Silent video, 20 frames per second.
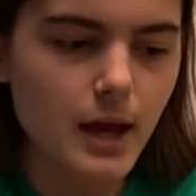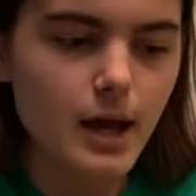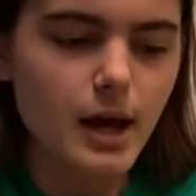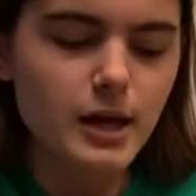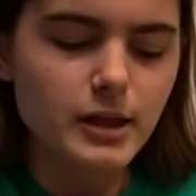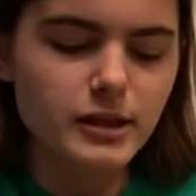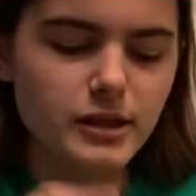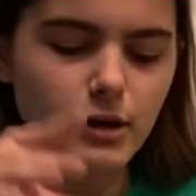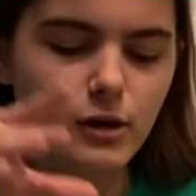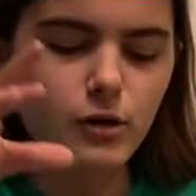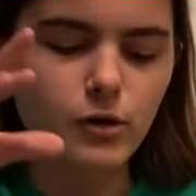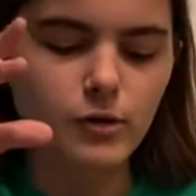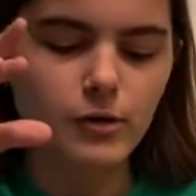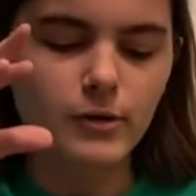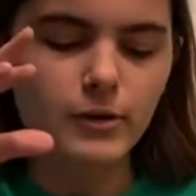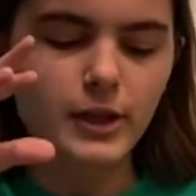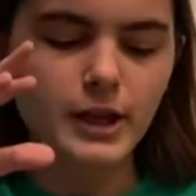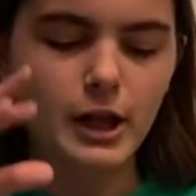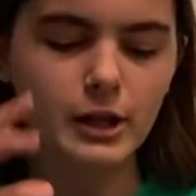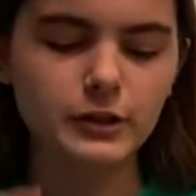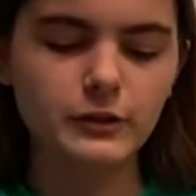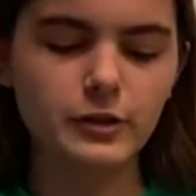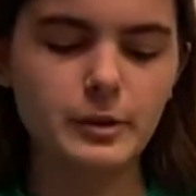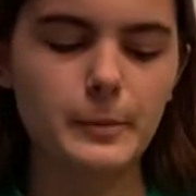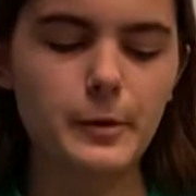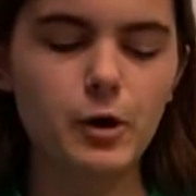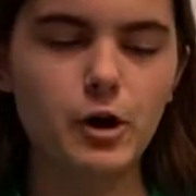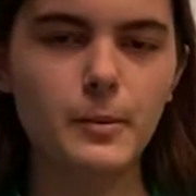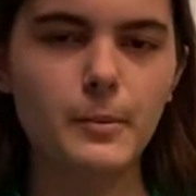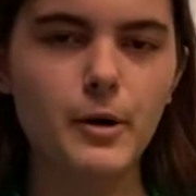So the colors for the
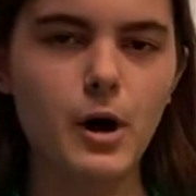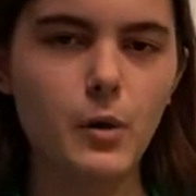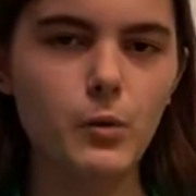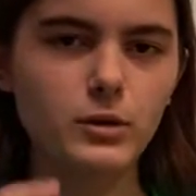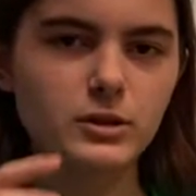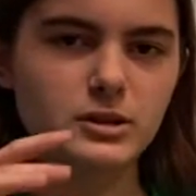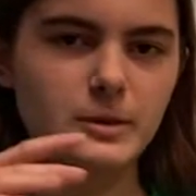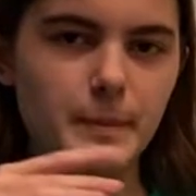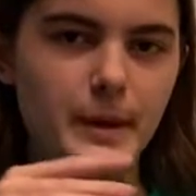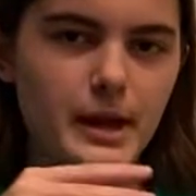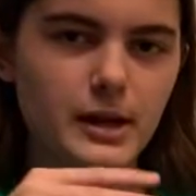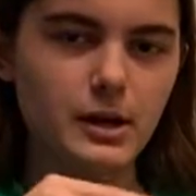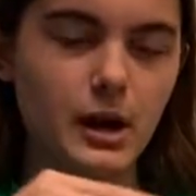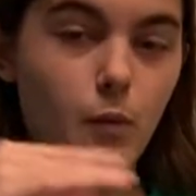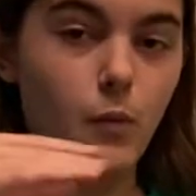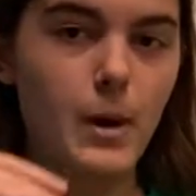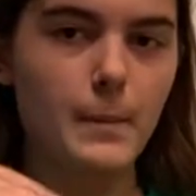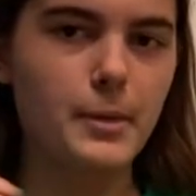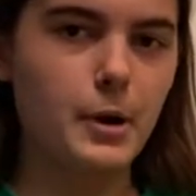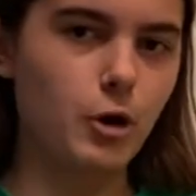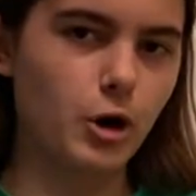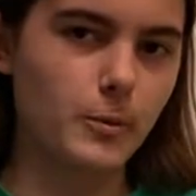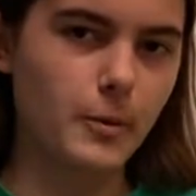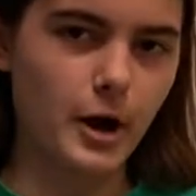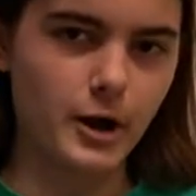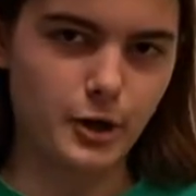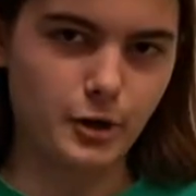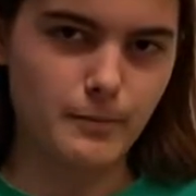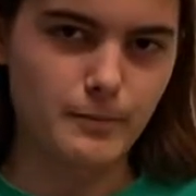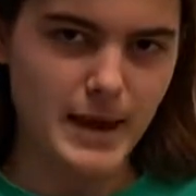pokeball will depend on what
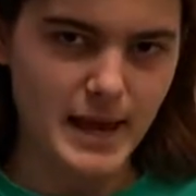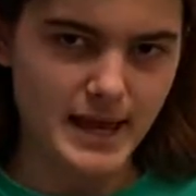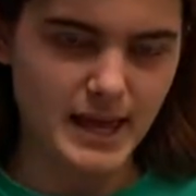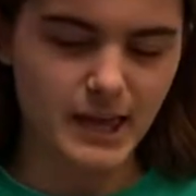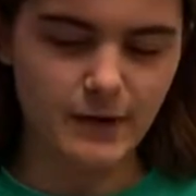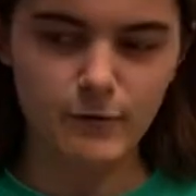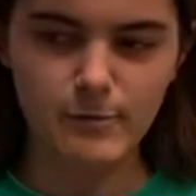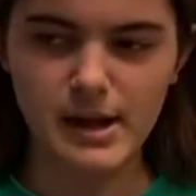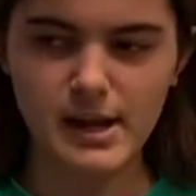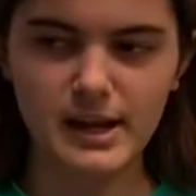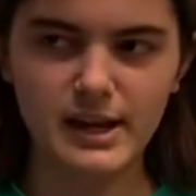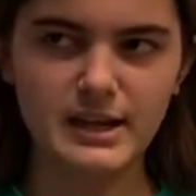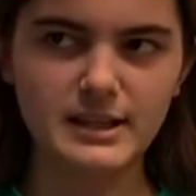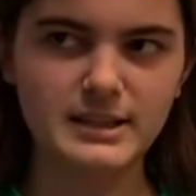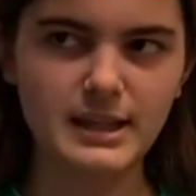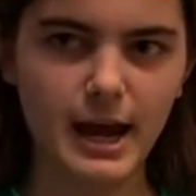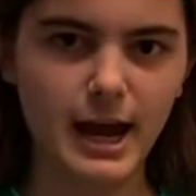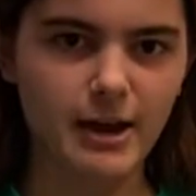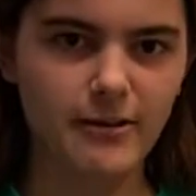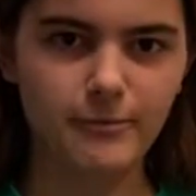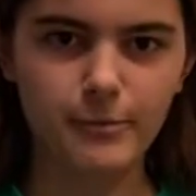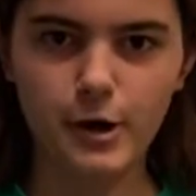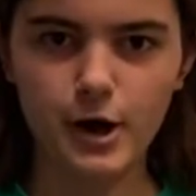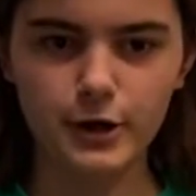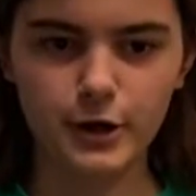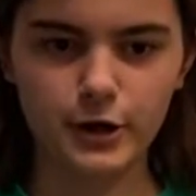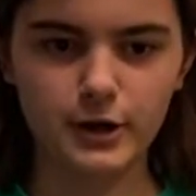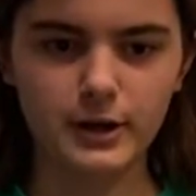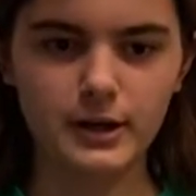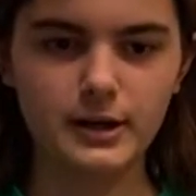pokeball you're making. If you're making a dive ball,
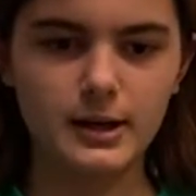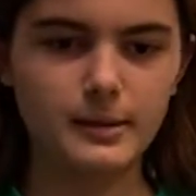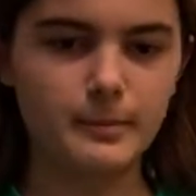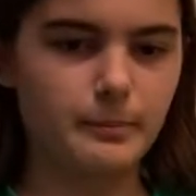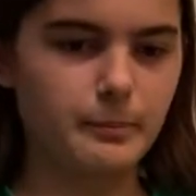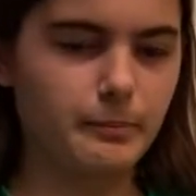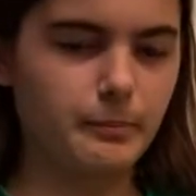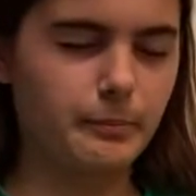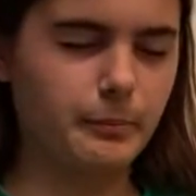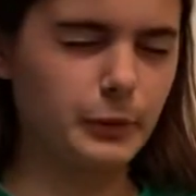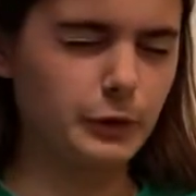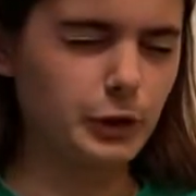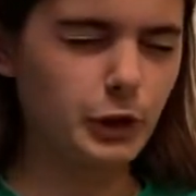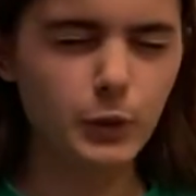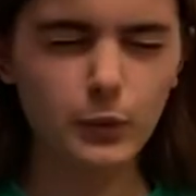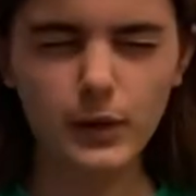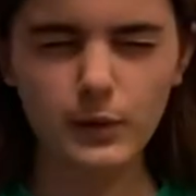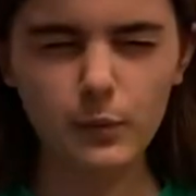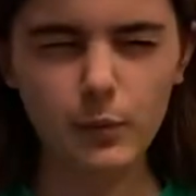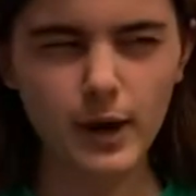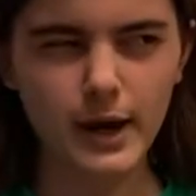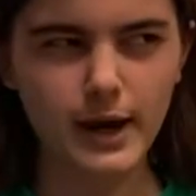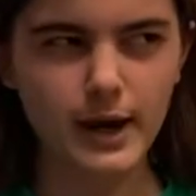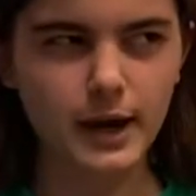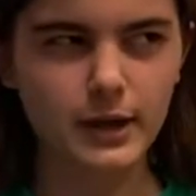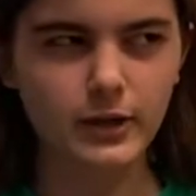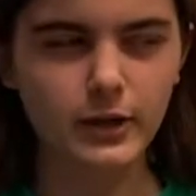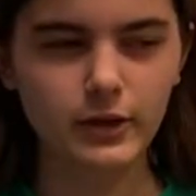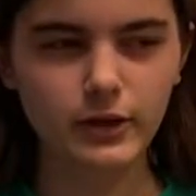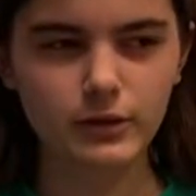you're going to need blue and white, I
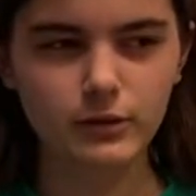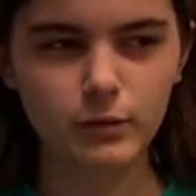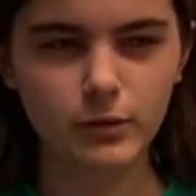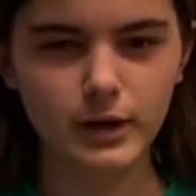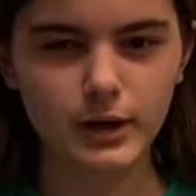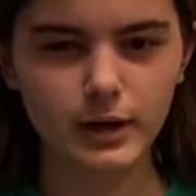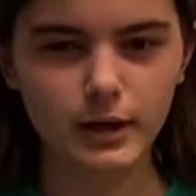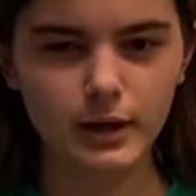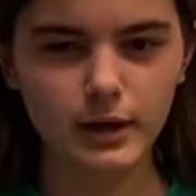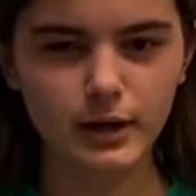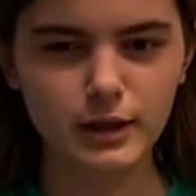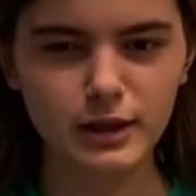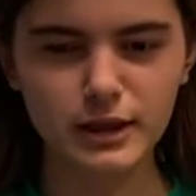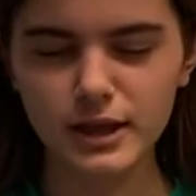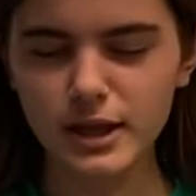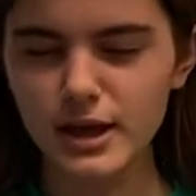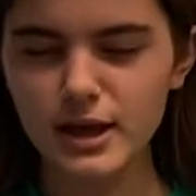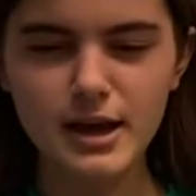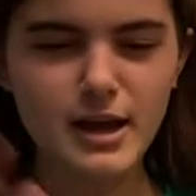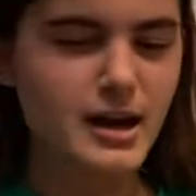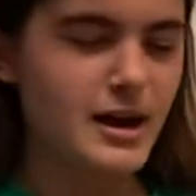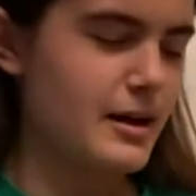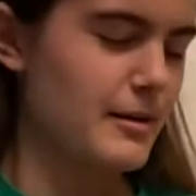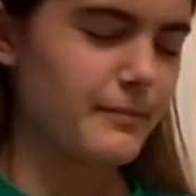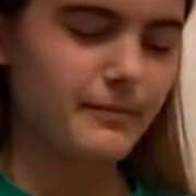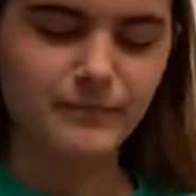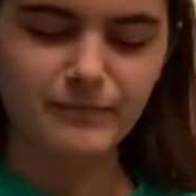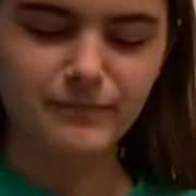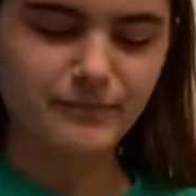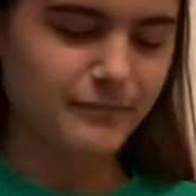think that's what it is.
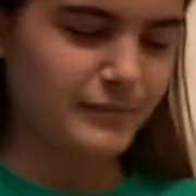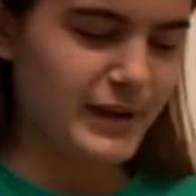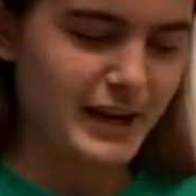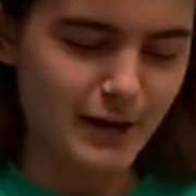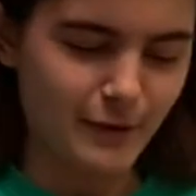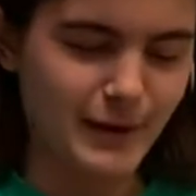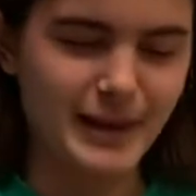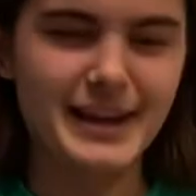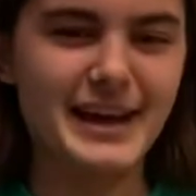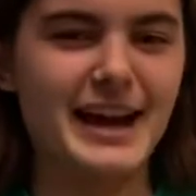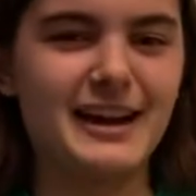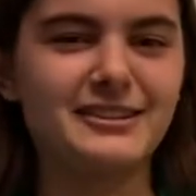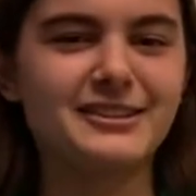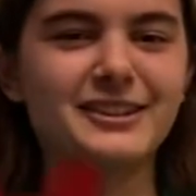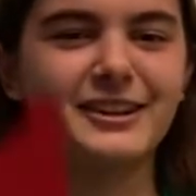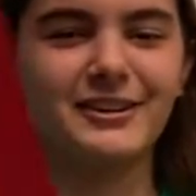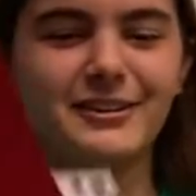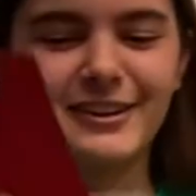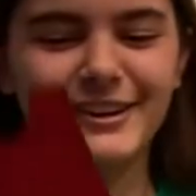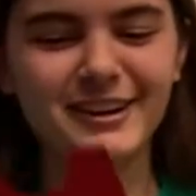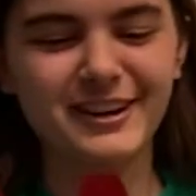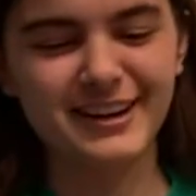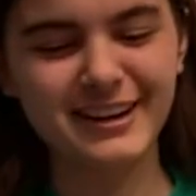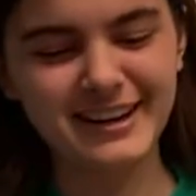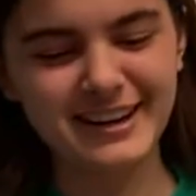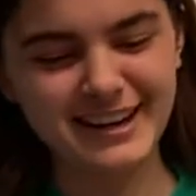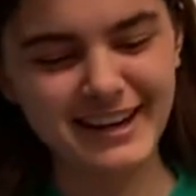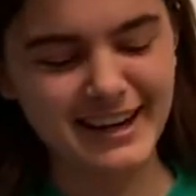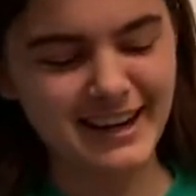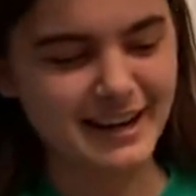But anyway, yeah, so you're going
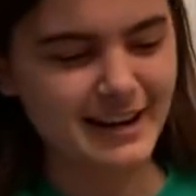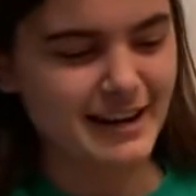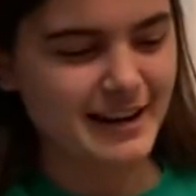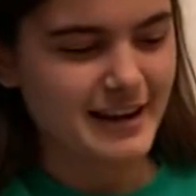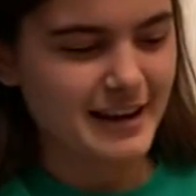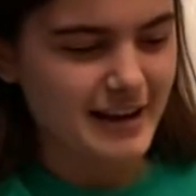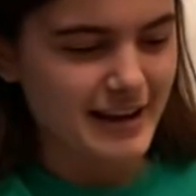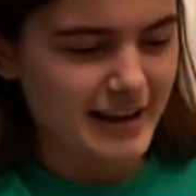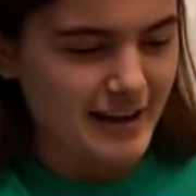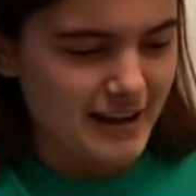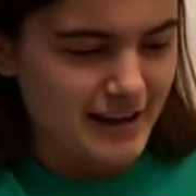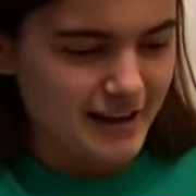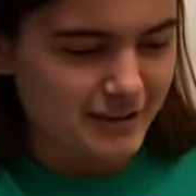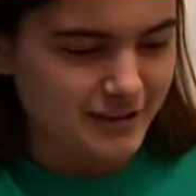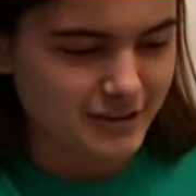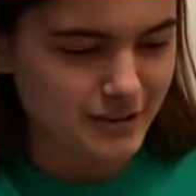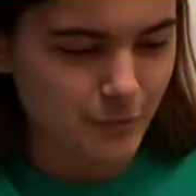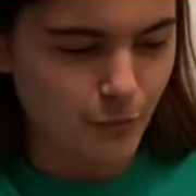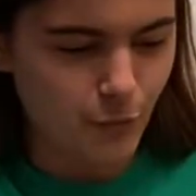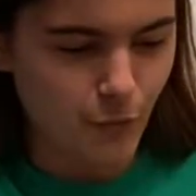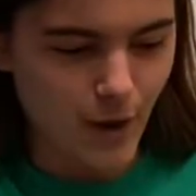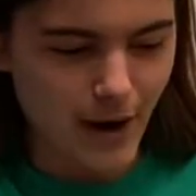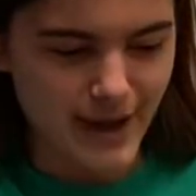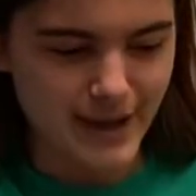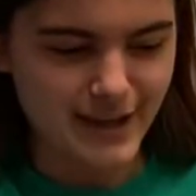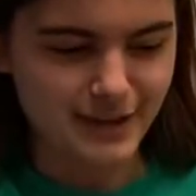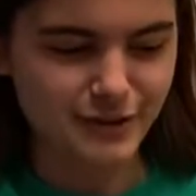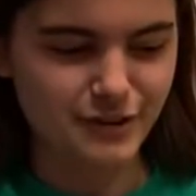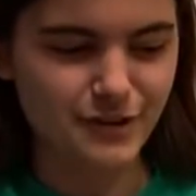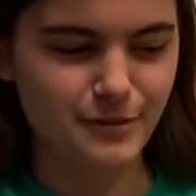to need some white
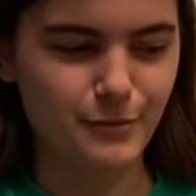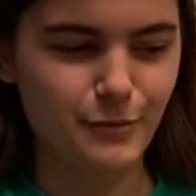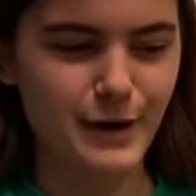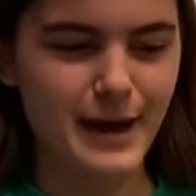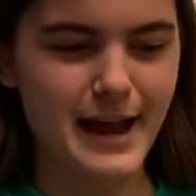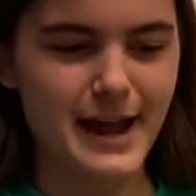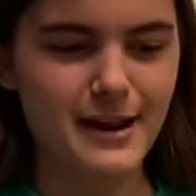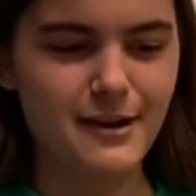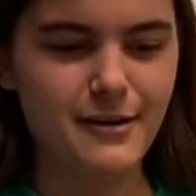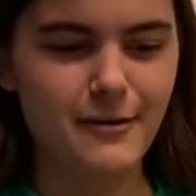and some red